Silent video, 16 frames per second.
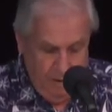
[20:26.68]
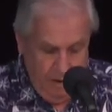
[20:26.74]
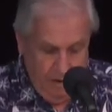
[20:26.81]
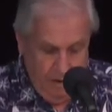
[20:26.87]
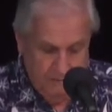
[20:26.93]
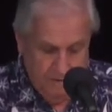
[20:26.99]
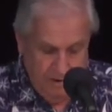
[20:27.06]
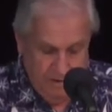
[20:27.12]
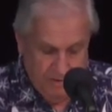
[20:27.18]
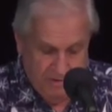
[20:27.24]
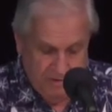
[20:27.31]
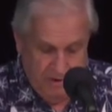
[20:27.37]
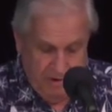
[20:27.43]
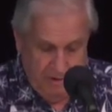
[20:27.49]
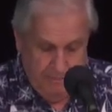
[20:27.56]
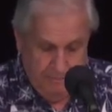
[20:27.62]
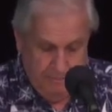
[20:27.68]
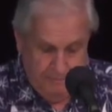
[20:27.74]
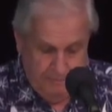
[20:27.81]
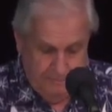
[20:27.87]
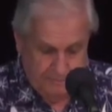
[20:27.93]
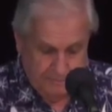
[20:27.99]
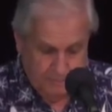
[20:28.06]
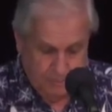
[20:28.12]
I've got um,
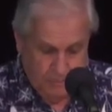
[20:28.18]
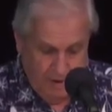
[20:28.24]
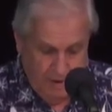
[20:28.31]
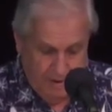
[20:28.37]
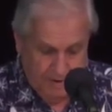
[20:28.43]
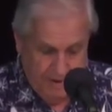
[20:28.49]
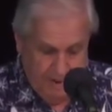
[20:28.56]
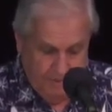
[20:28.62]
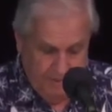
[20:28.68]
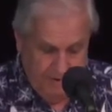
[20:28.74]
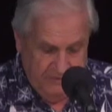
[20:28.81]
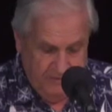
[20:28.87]
a couple of